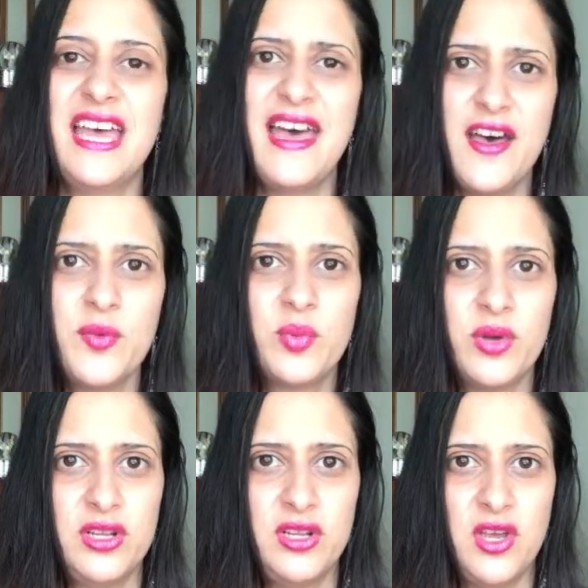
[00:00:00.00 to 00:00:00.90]
to
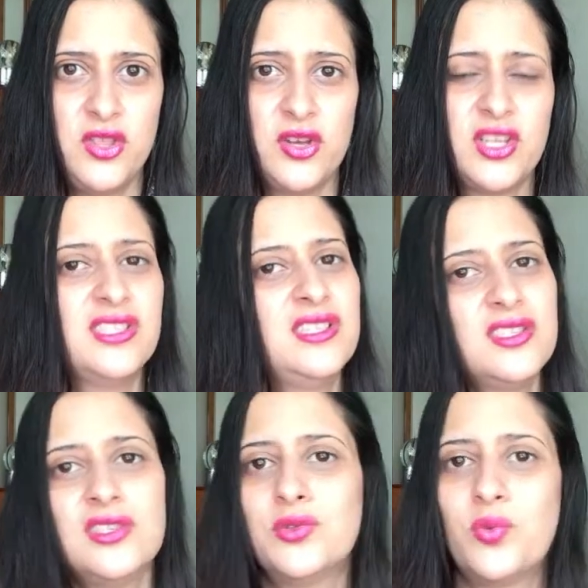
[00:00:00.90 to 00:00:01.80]
help one another, because
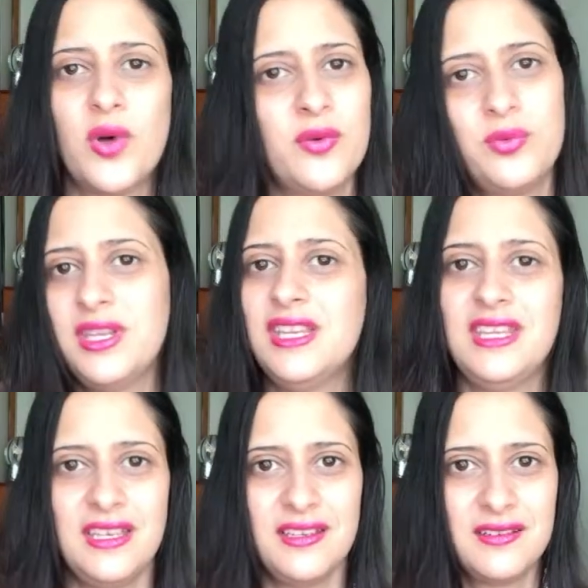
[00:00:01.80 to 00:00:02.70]
this is what we
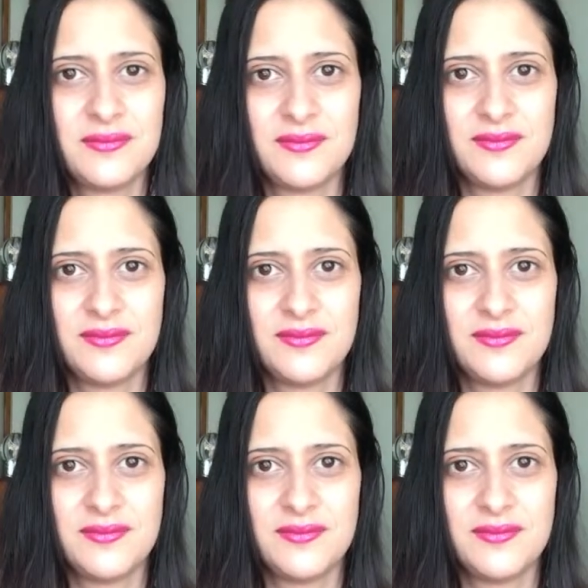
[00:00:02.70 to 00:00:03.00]
need.